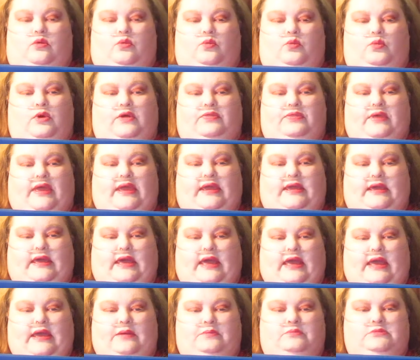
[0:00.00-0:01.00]
When they
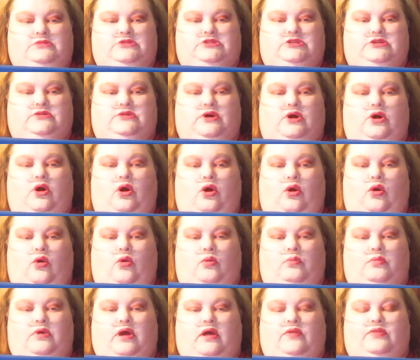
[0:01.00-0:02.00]
came to the
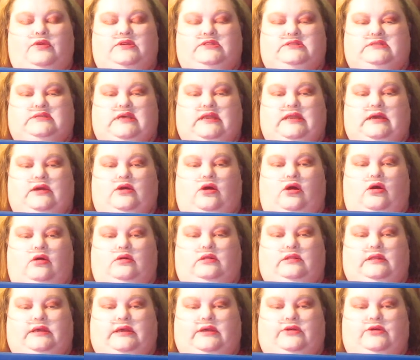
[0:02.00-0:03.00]
home of the synagogue
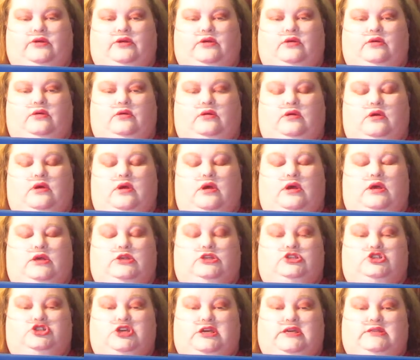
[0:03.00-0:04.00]
leader,
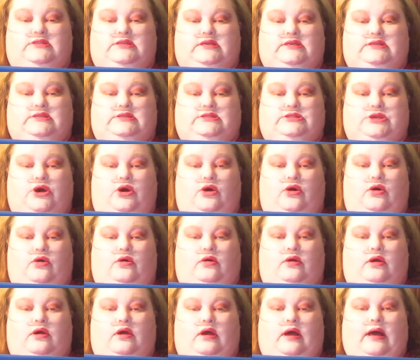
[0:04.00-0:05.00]
Jesus
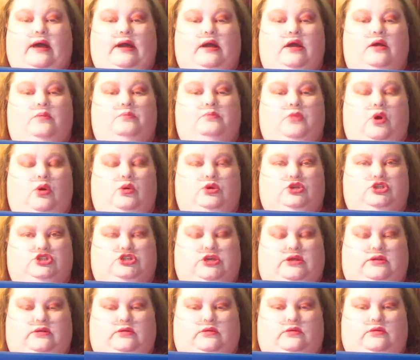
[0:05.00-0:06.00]
saw a
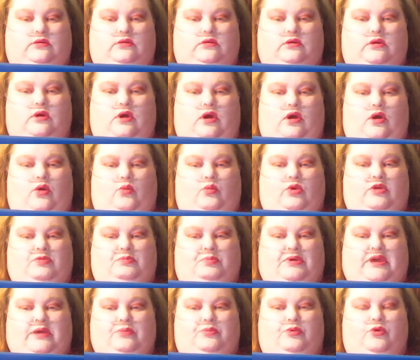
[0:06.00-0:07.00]
commotion with
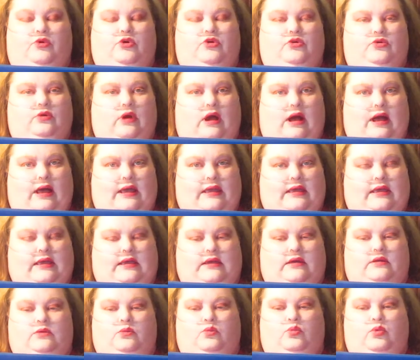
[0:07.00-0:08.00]
people
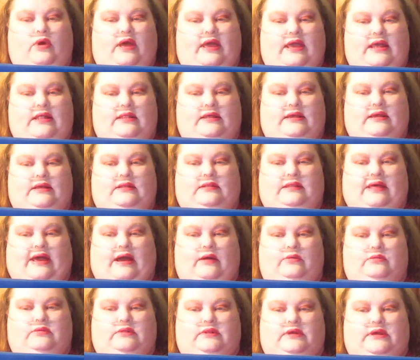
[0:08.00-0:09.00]
crying and wailing
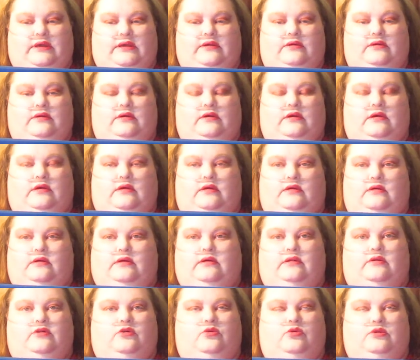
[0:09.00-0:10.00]
loudly.
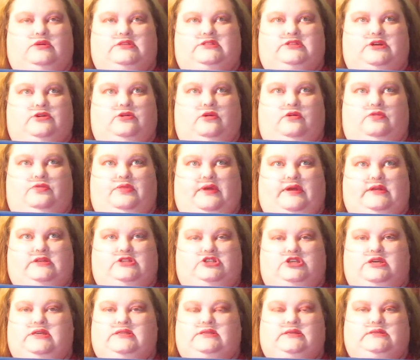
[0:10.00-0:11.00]
And of course, they're going to think
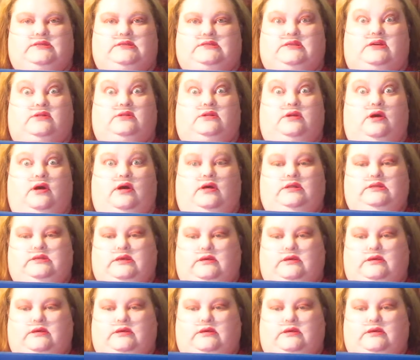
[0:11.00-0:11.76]
Jesus is a nut.